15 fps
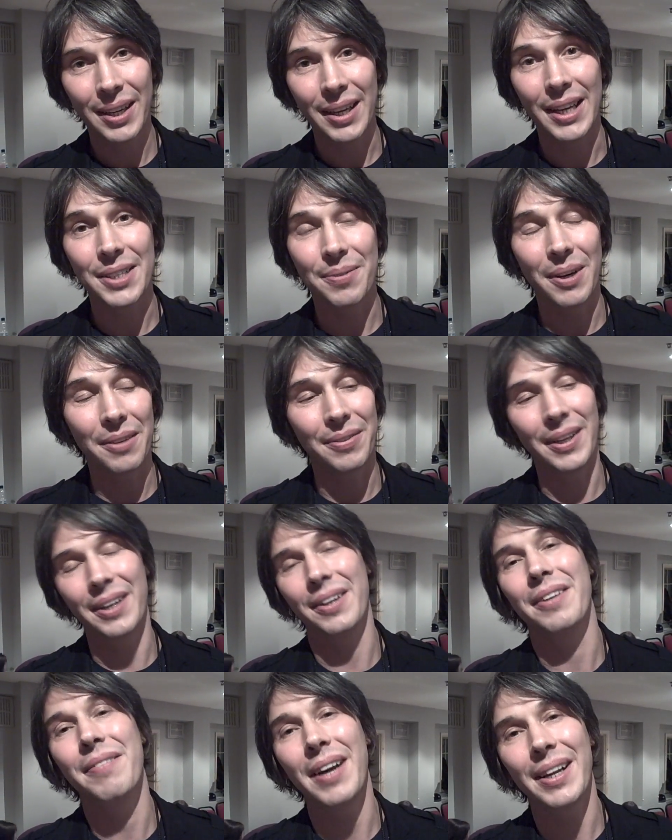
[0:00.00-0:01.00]
It's woefully
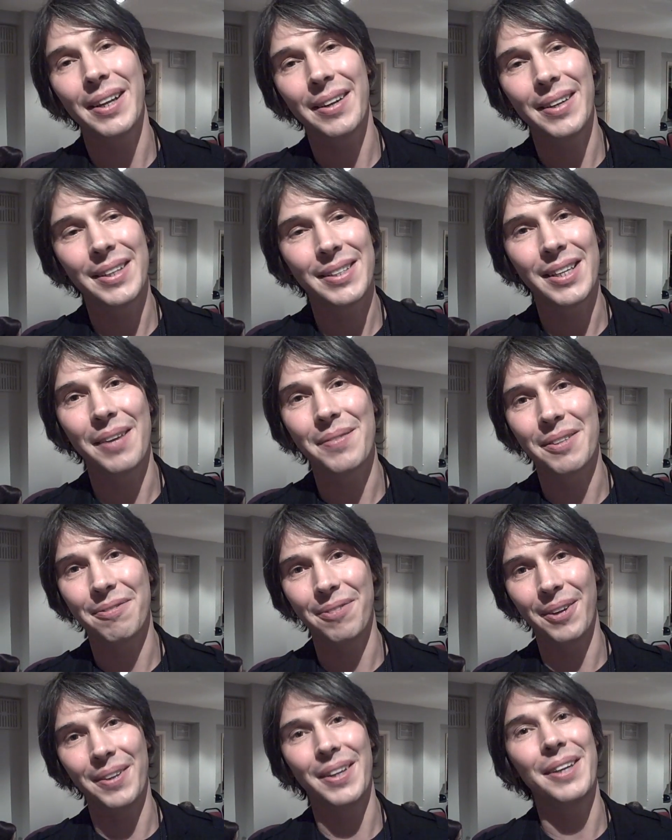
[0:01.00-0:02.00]
undervalued in terms
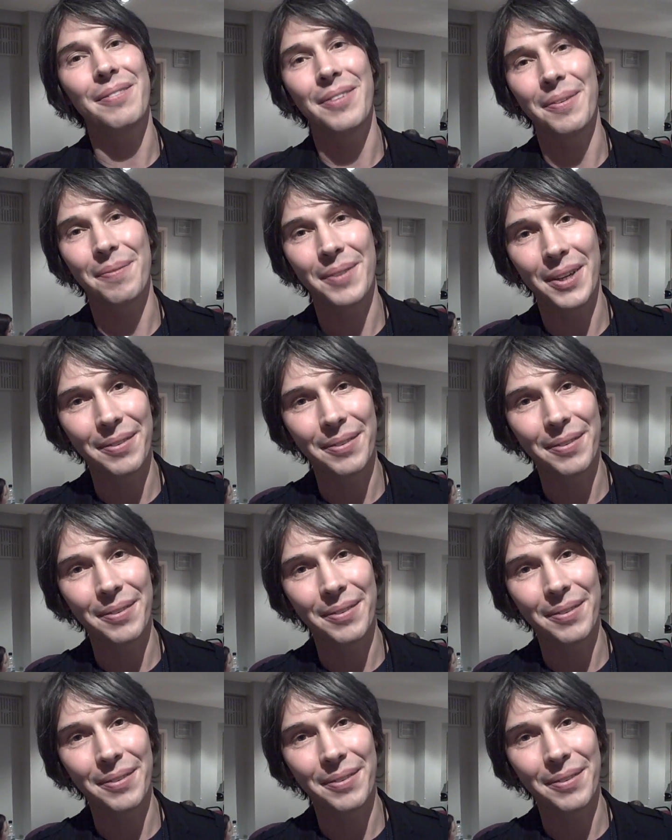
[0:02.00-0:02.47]
of funding from